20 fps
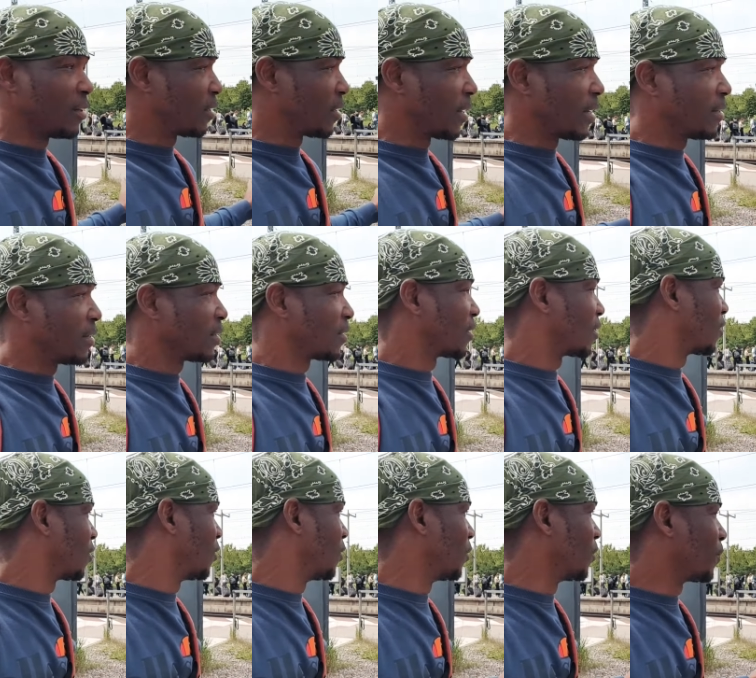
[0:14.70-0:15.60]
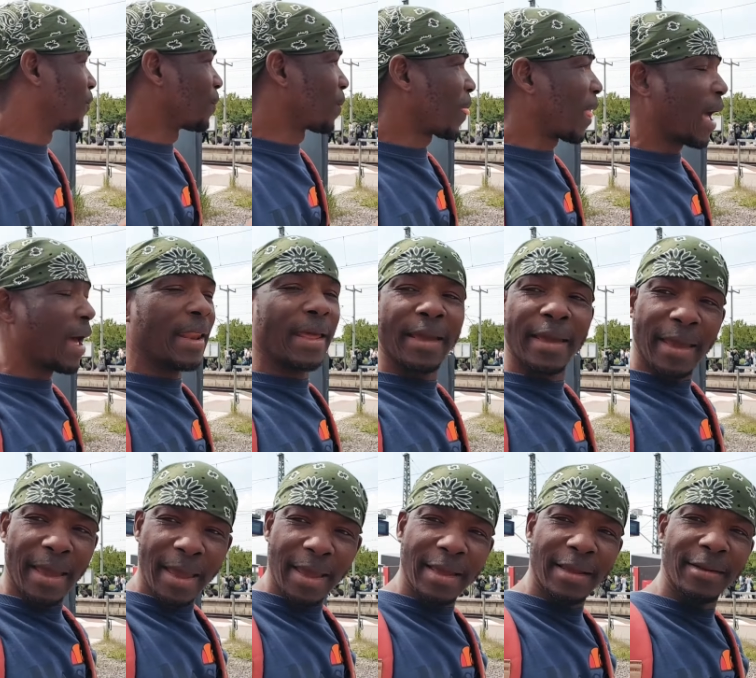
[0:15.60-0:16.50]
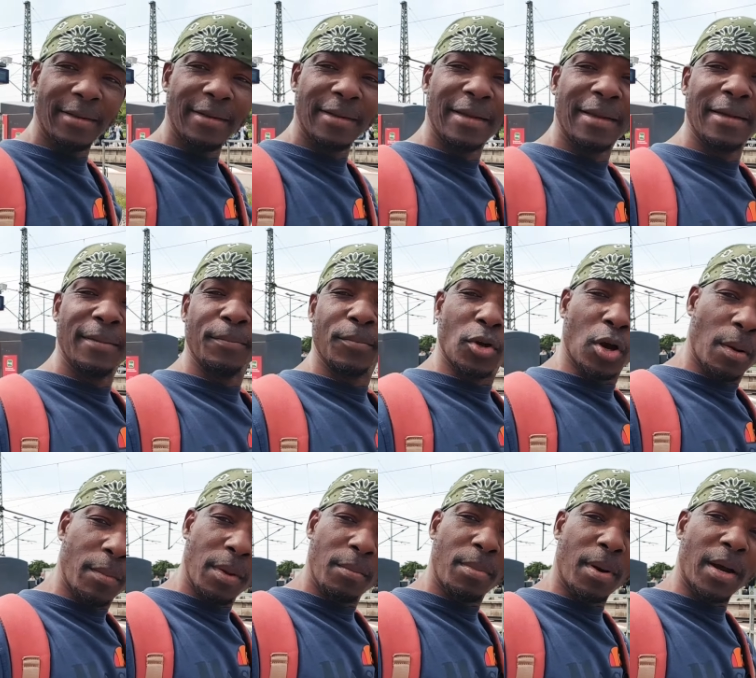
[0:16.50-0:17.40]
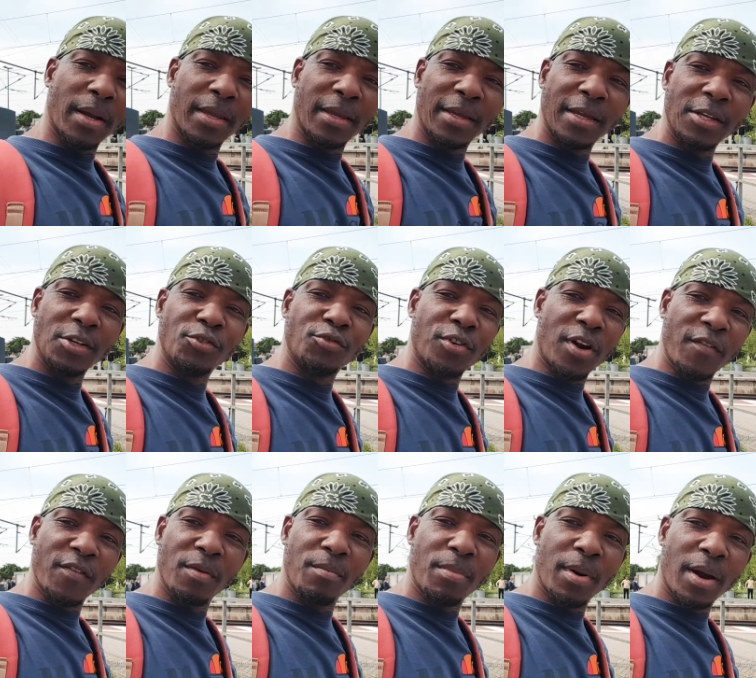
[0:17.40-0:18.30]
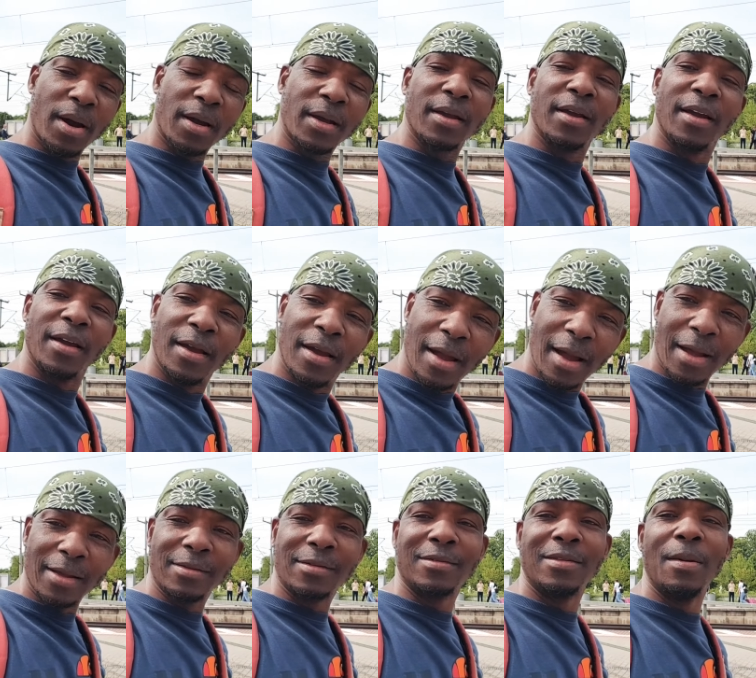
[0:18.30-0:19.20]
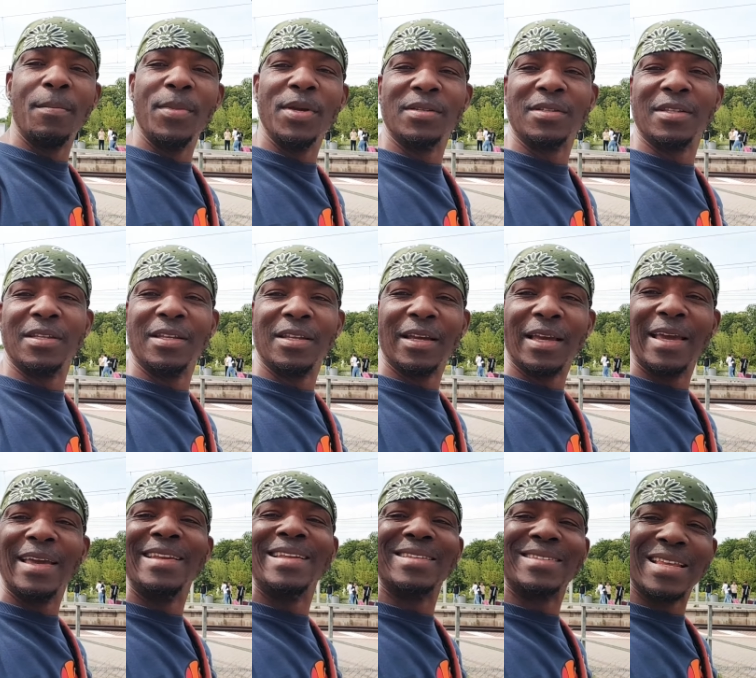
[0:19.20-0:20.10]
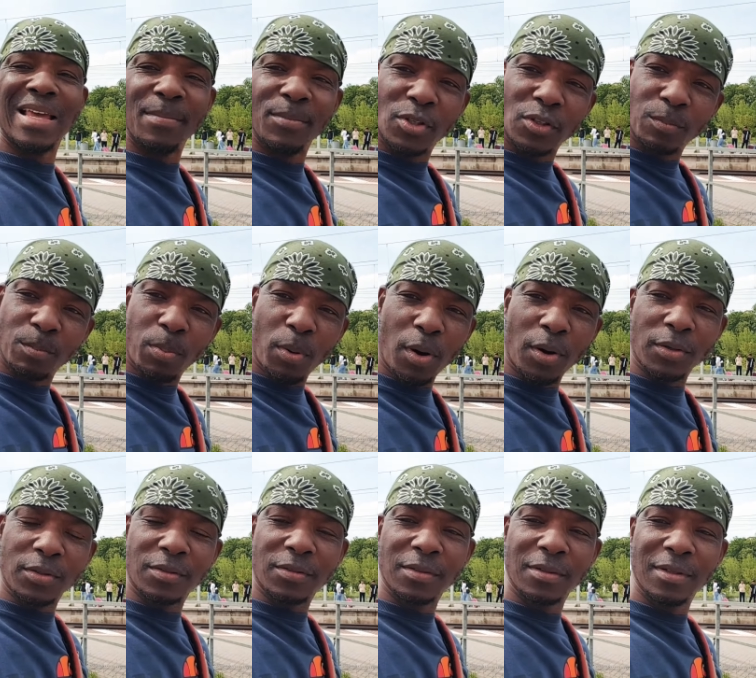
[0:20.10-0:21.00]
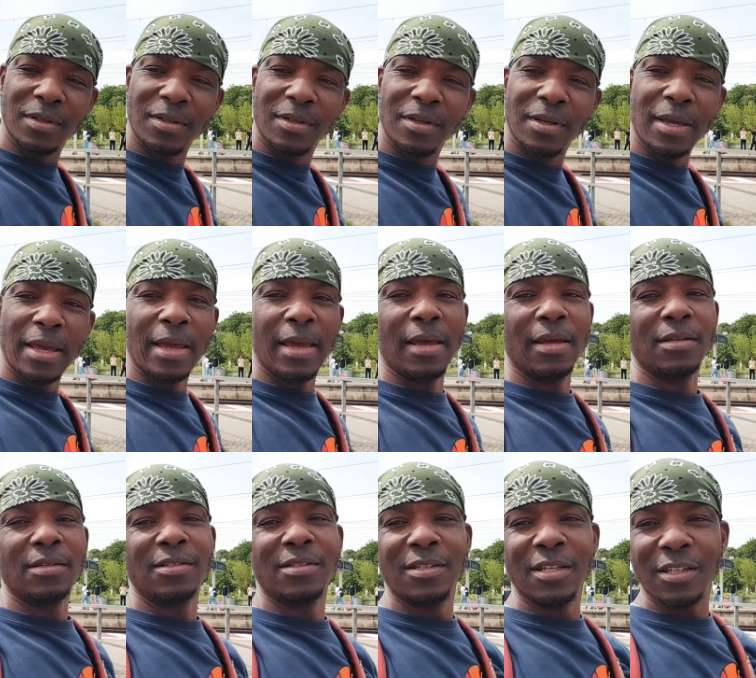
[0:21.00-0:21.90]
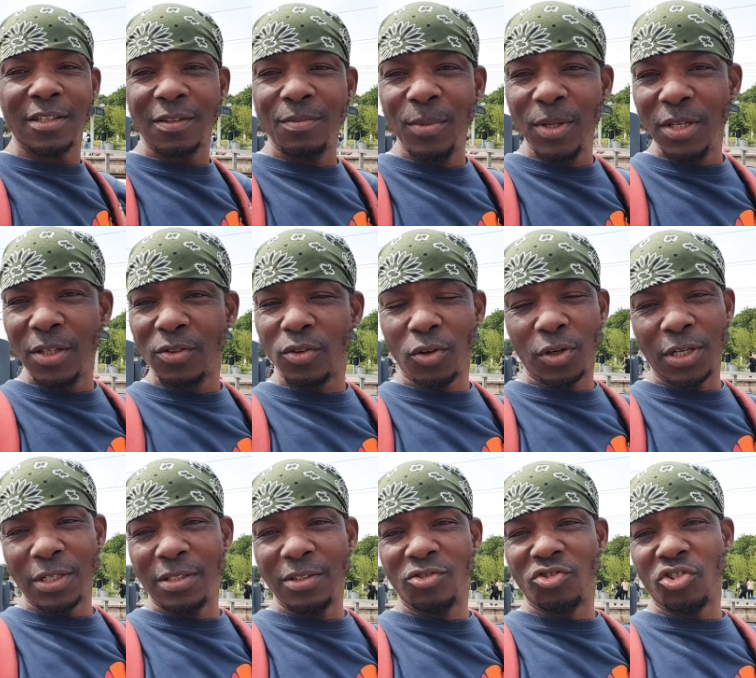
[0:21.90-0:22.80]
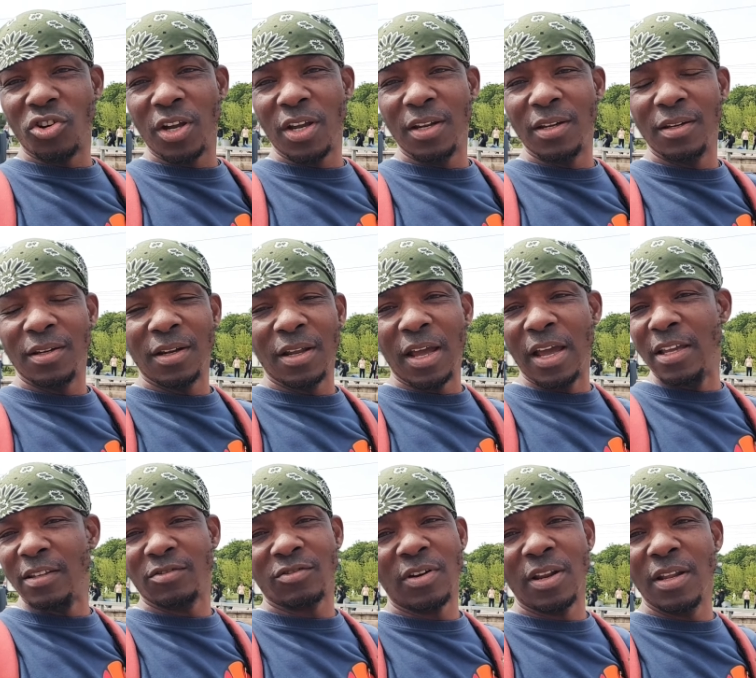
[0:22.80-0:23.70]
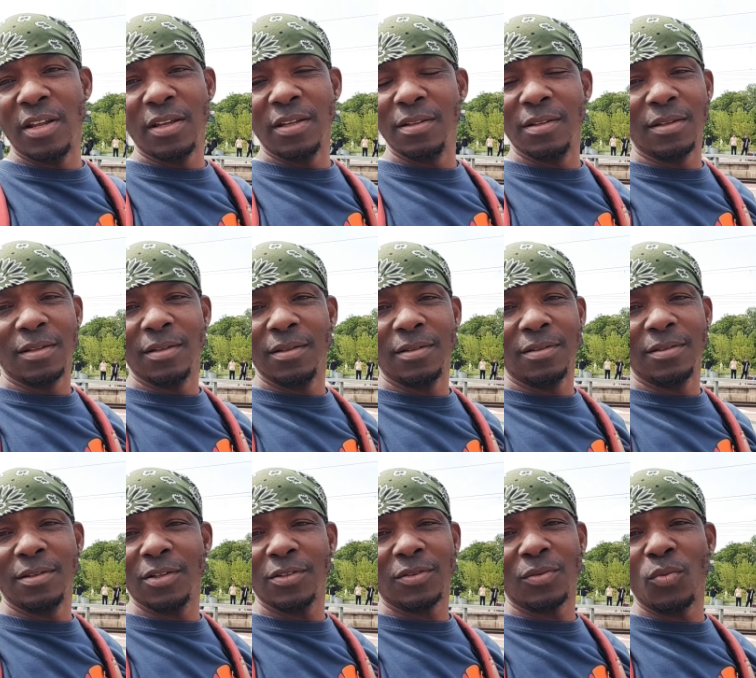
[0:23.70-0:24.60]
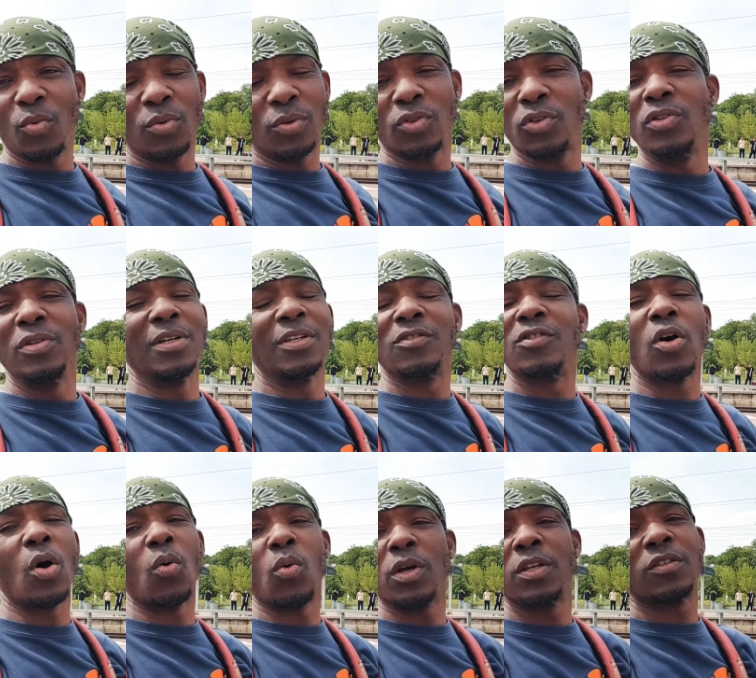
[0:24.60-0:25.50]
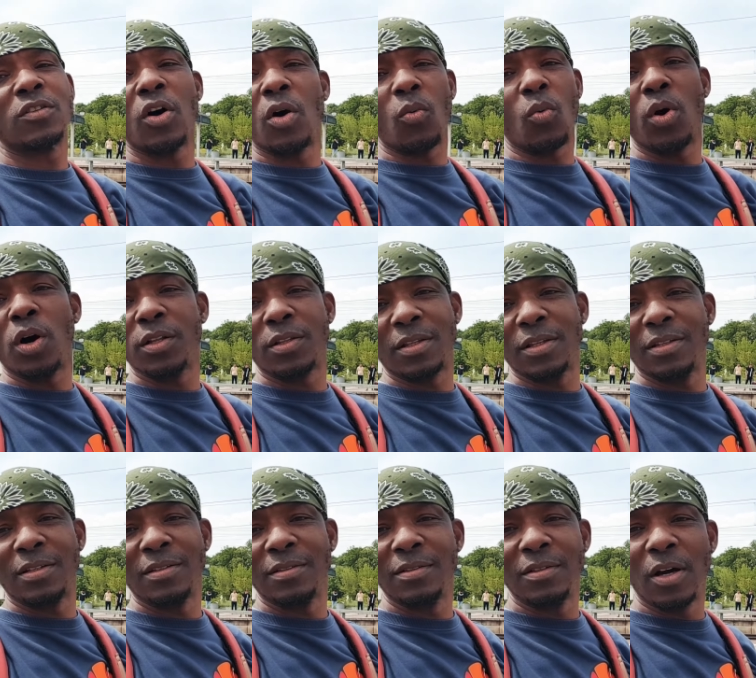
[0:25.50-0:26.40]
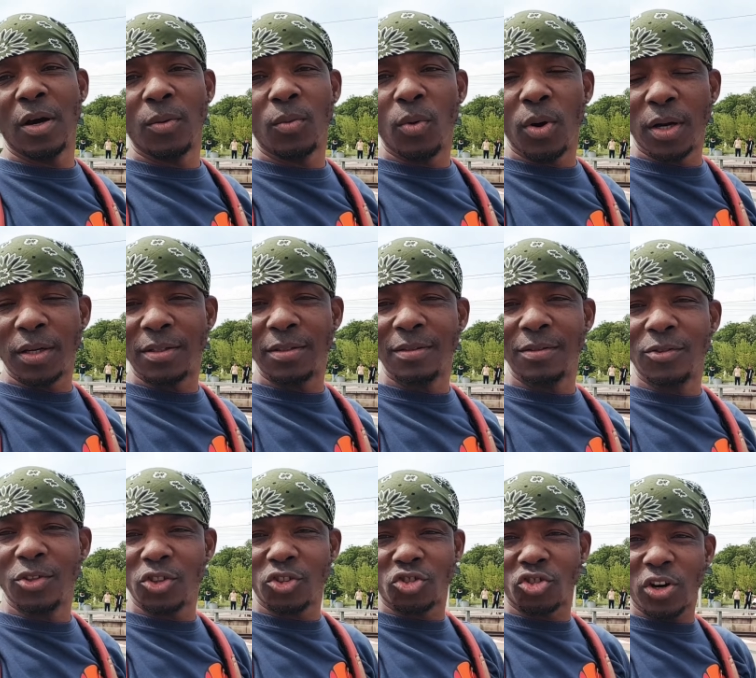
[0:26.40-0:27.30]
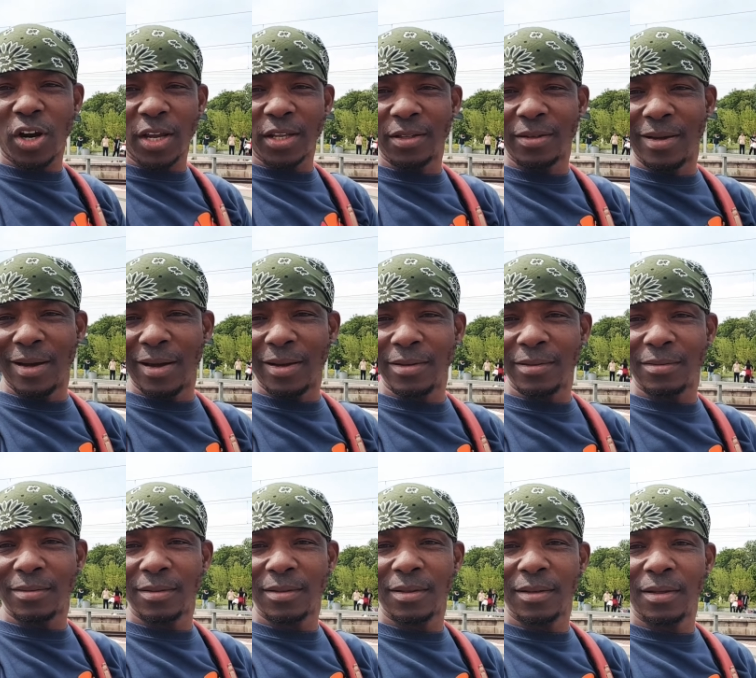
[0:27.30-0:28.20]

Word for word: three days ago and again coming back again driving back i still missed it again the same spot six minute connecting train it's really doesn't it's not it's not worth it not worth it don't try it guys